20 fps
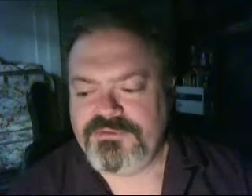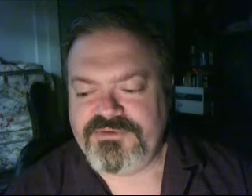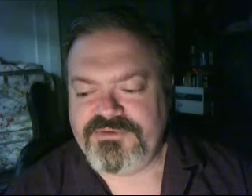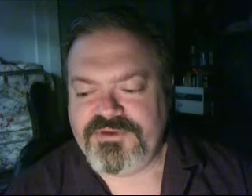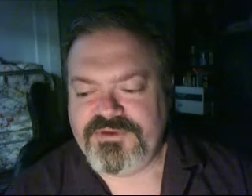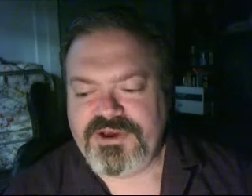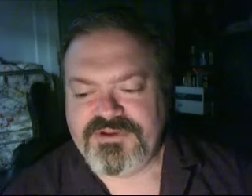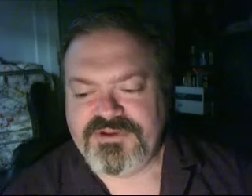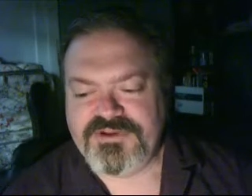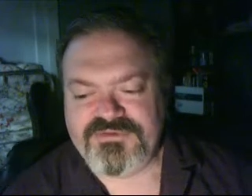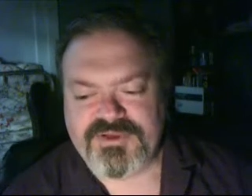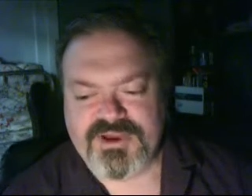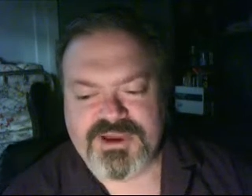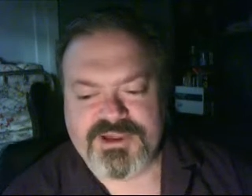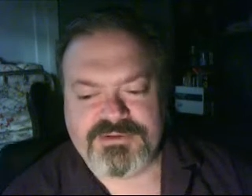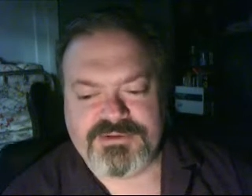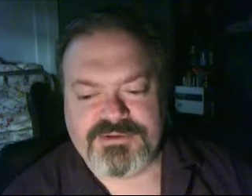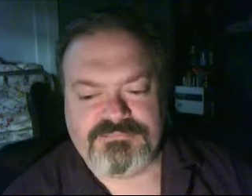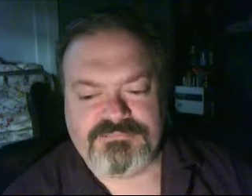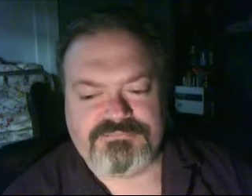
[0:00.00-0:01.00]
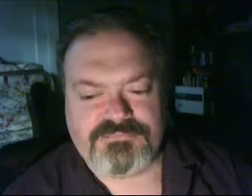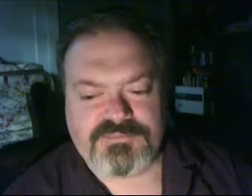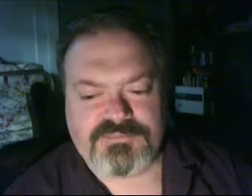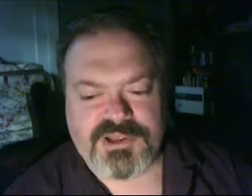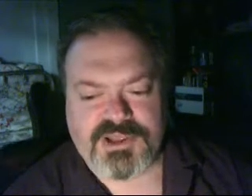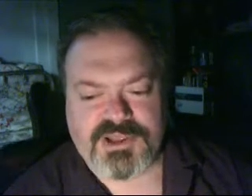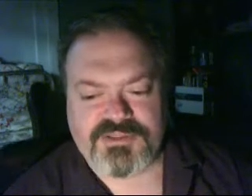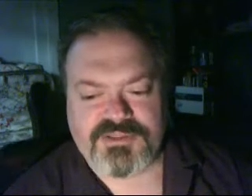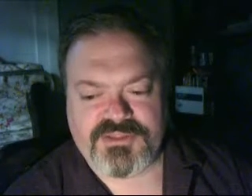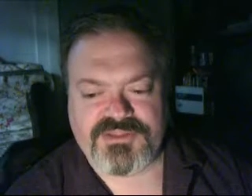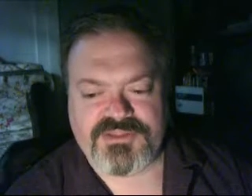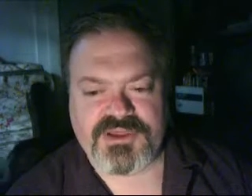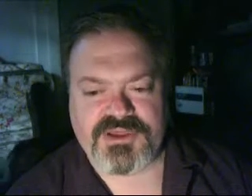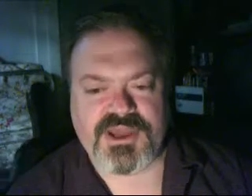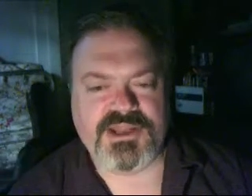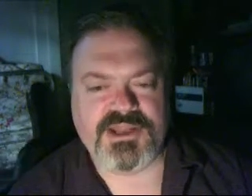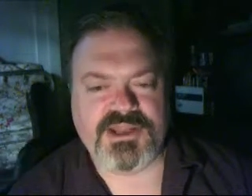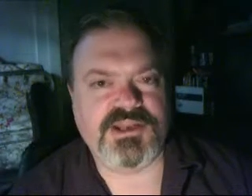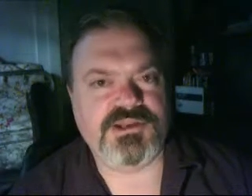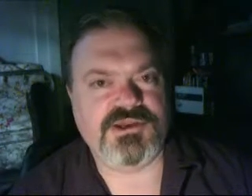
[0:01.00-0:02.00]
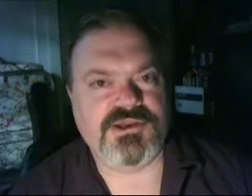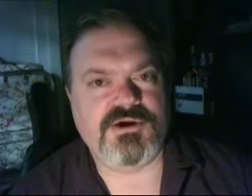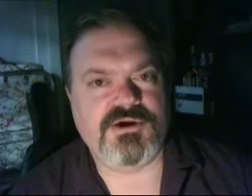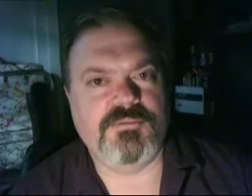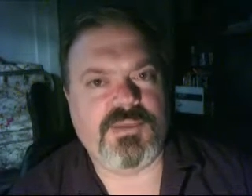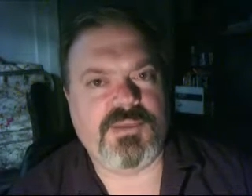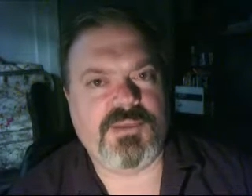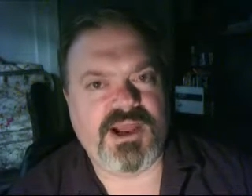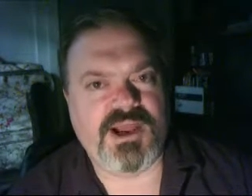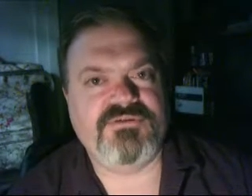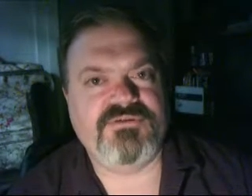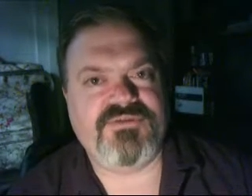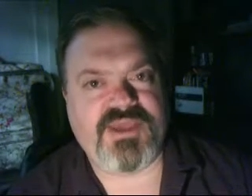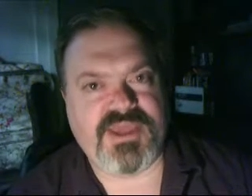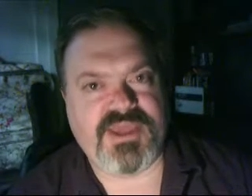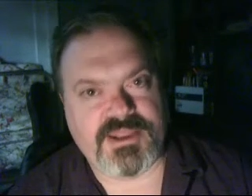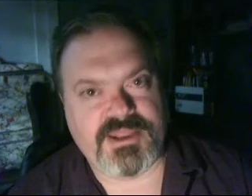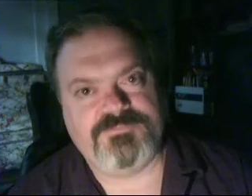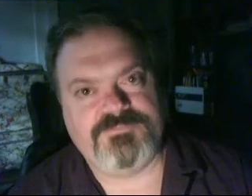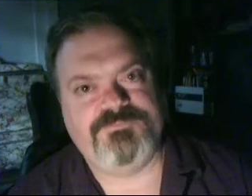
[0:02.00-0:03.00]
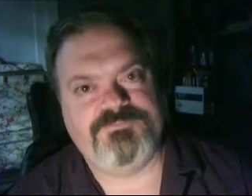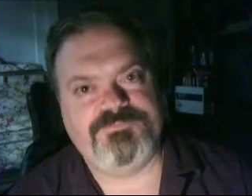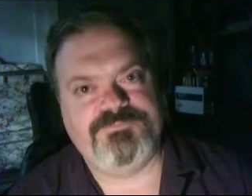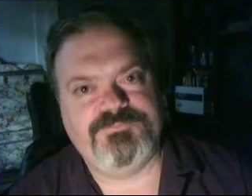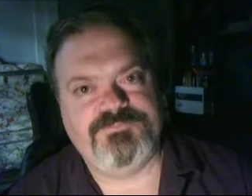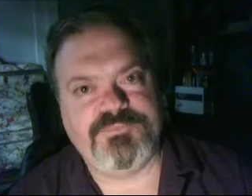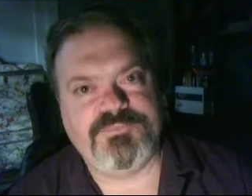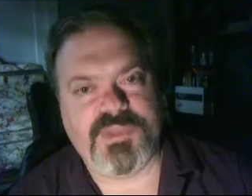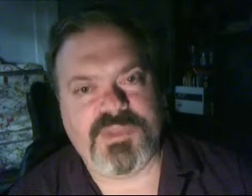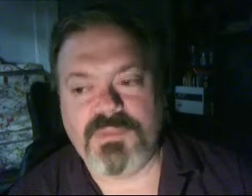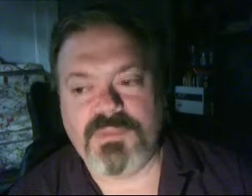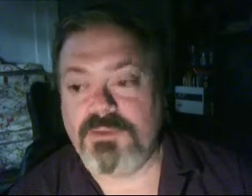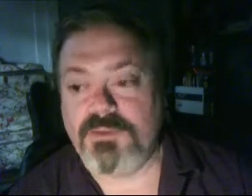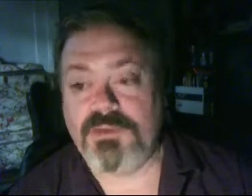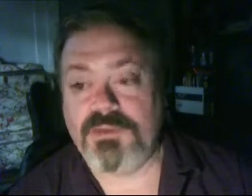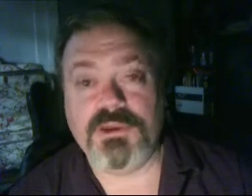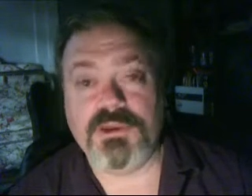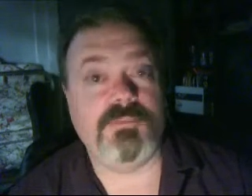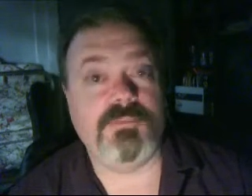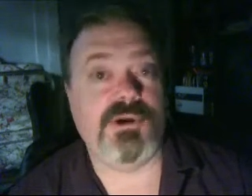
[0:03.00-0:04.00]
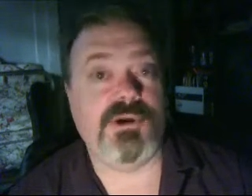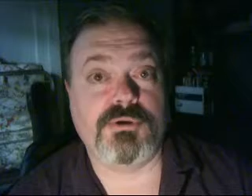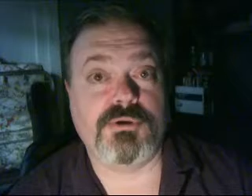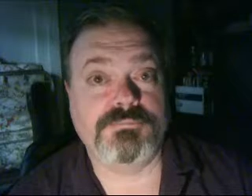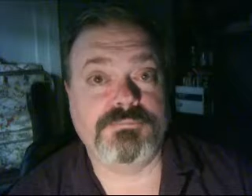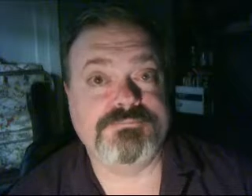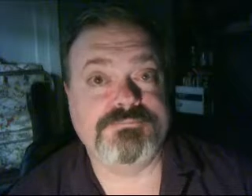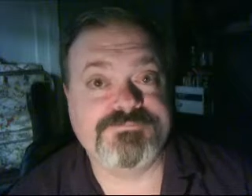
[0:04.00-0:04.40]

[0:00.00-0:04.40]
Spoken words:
So I decide, I think I need to go buy a fan and maybe a beer.